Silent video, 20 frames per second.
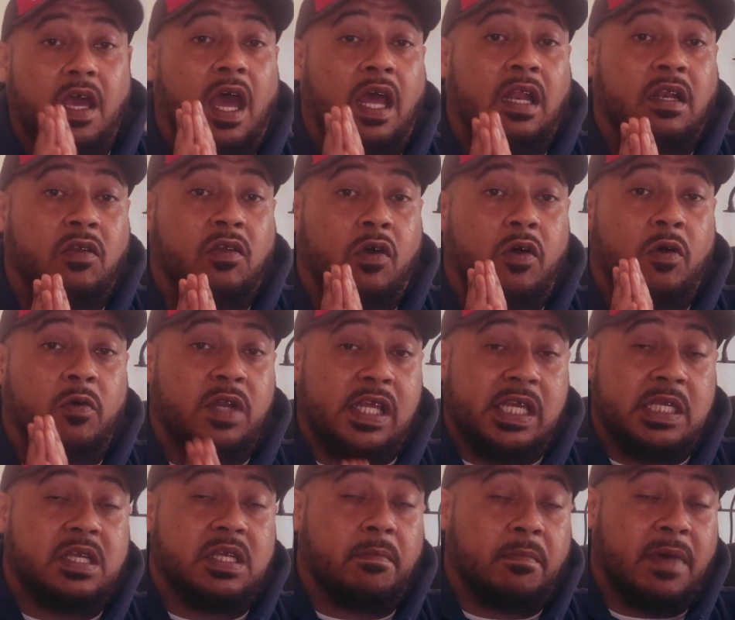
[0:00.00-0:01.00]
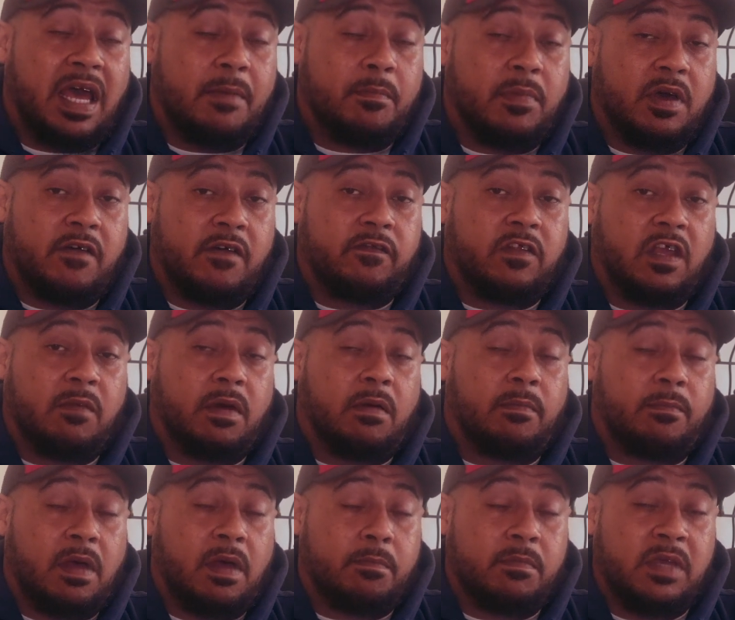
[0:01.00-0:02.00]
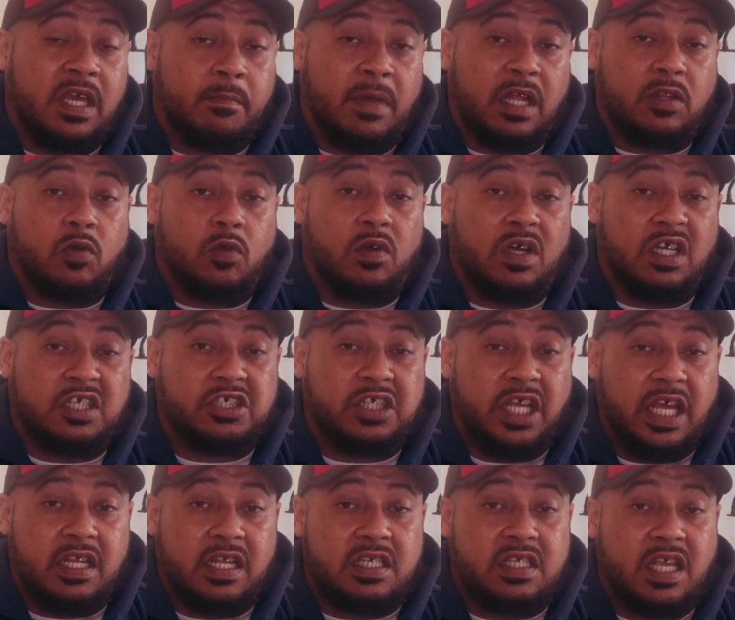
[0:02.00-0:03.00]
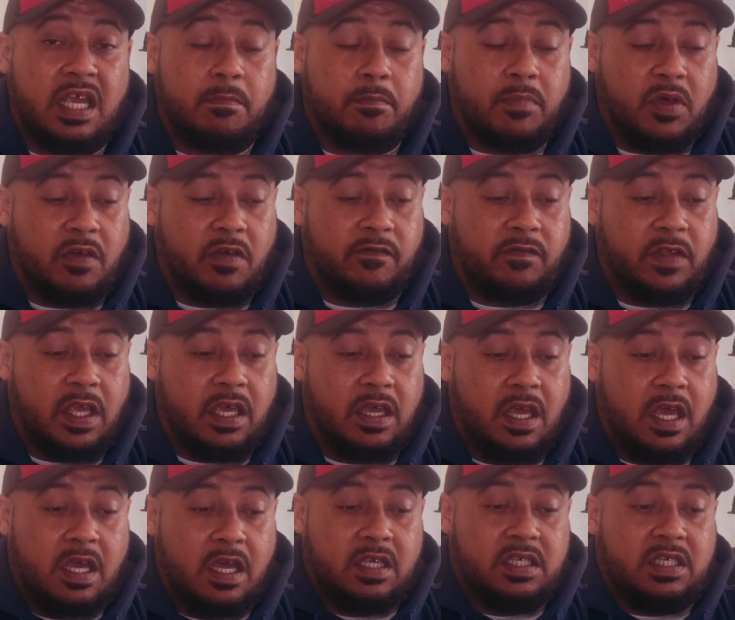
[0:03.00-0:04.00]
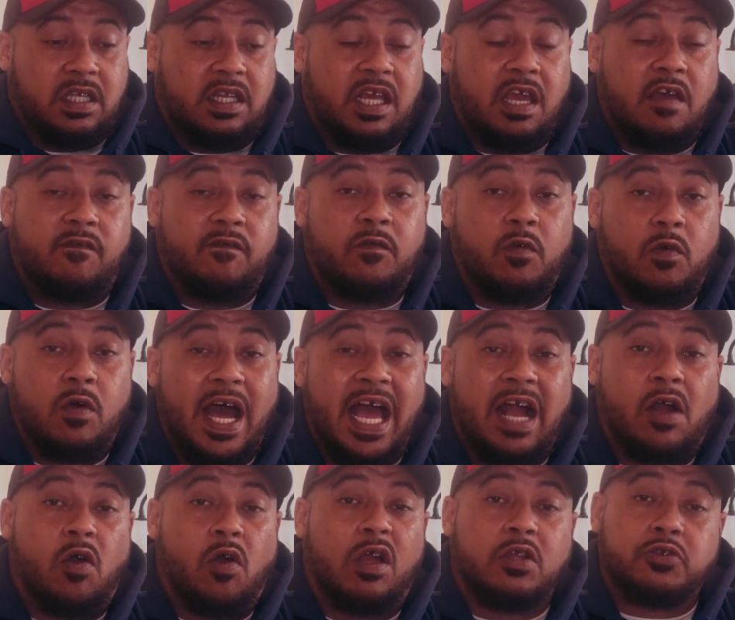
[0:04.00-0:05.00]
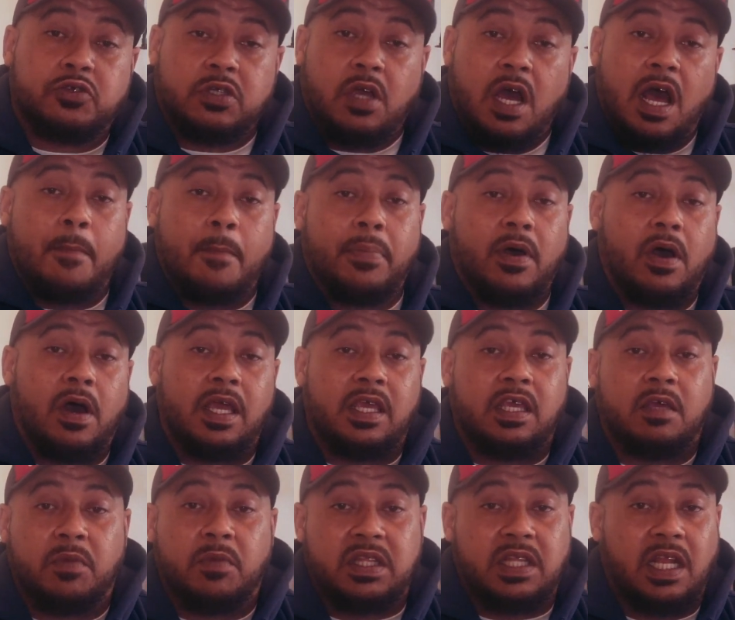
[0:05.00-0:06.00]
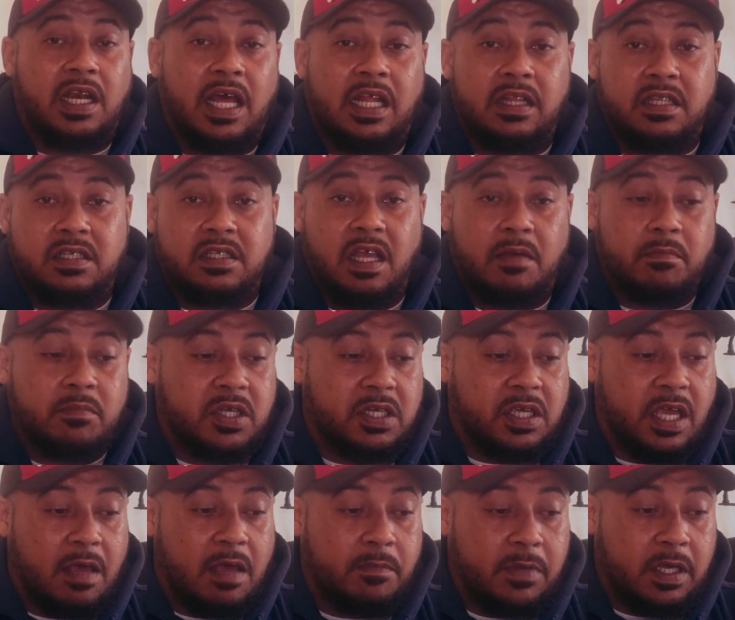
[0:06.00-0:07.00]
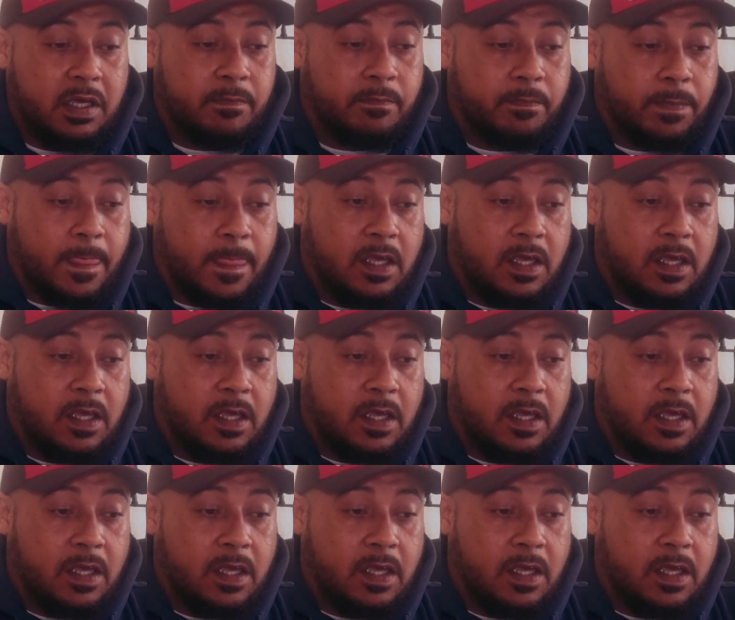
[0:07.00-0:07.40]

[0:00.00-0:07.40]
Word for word: And not only is it my birthday, but my, me and my daughter share the same birthday. So therefore, I can't just go out partying with the lads, Then You get me?